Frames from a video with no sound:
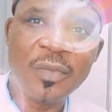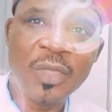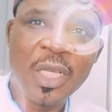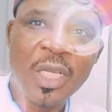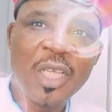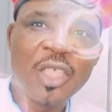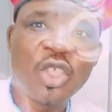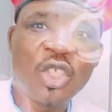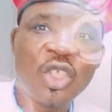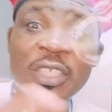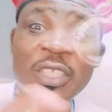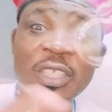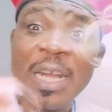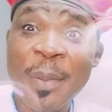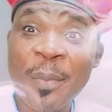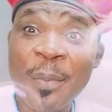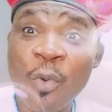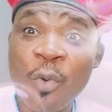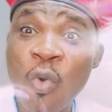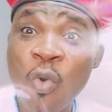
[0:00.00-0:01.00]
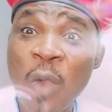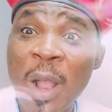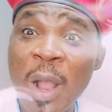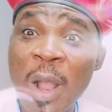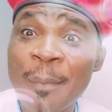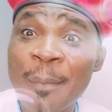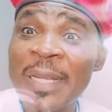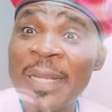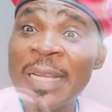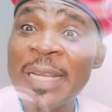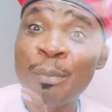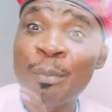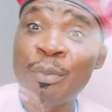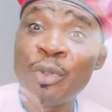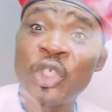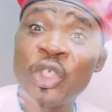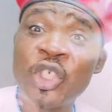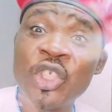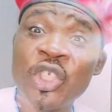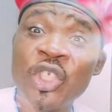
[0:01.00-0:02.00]
Just like people who are
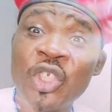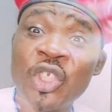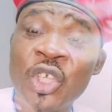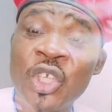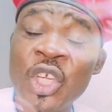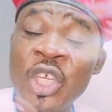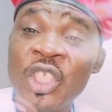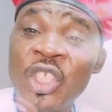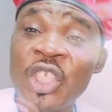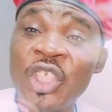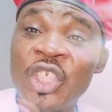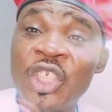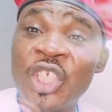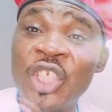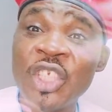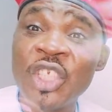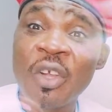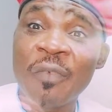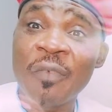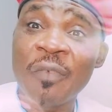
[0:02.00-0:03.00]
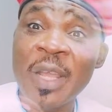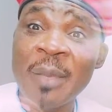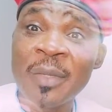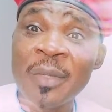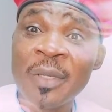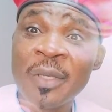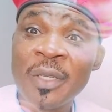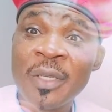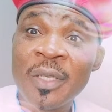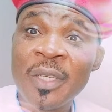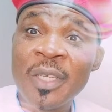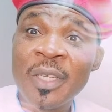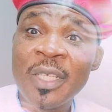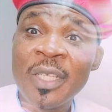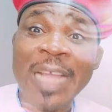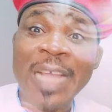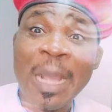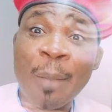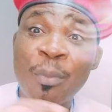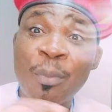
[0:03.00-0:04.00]
pushing the change of name.
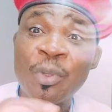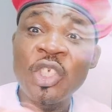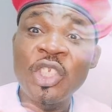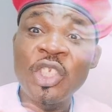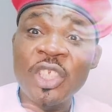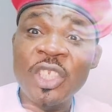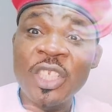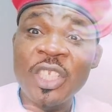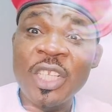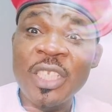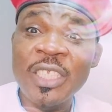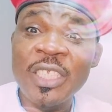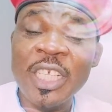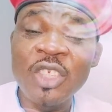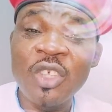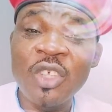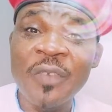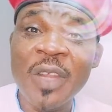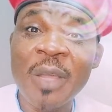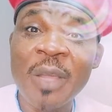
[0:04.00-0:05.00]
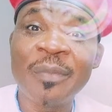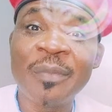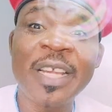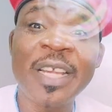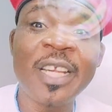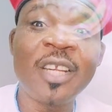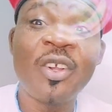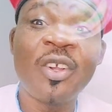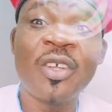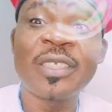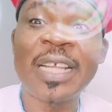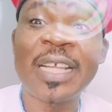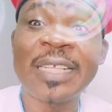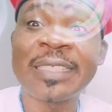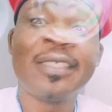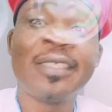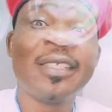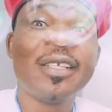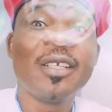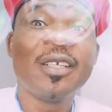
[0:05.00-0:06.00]
They are pushing the change of name, telling us
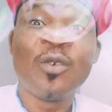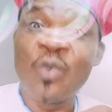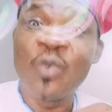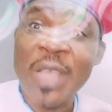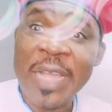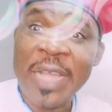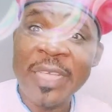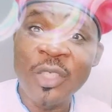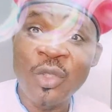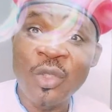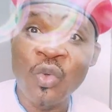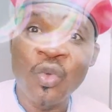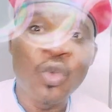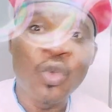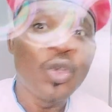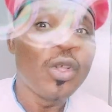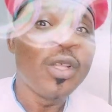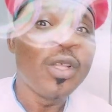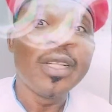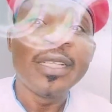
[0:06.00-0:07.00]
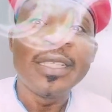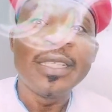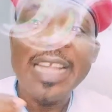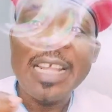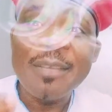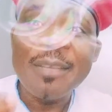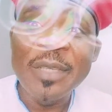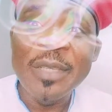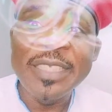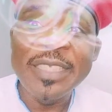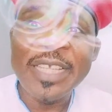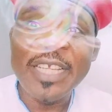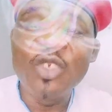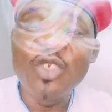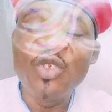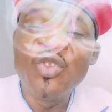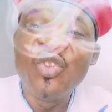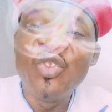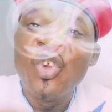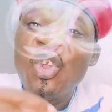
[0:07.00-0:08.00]
that we are Idu. Let me tell you,
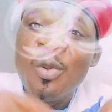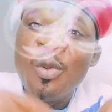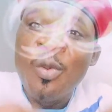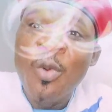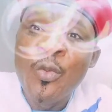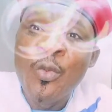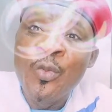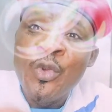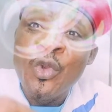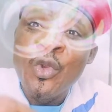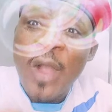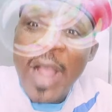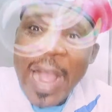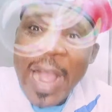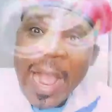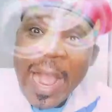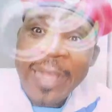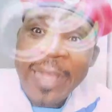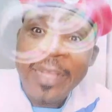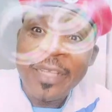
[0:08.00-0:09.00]
knowing whom you are